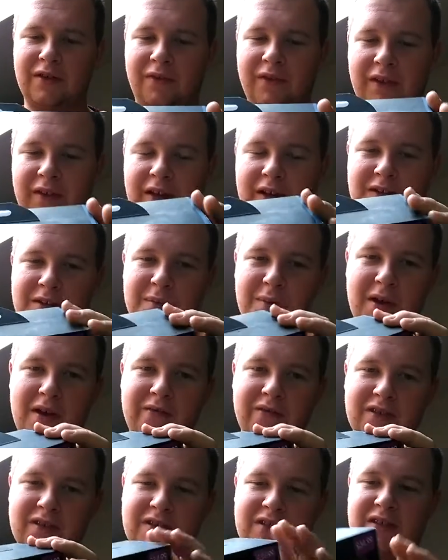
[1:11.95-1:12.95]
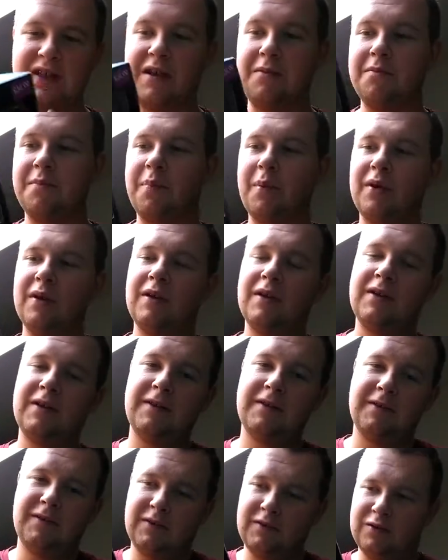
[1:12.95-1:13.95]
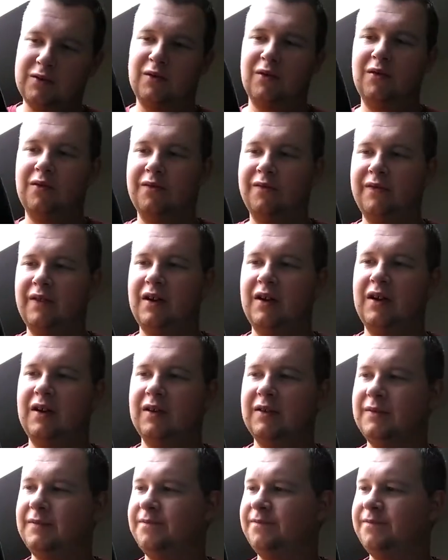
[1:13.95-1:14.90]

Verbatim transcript: I think that's a bit of a steep sort of uh,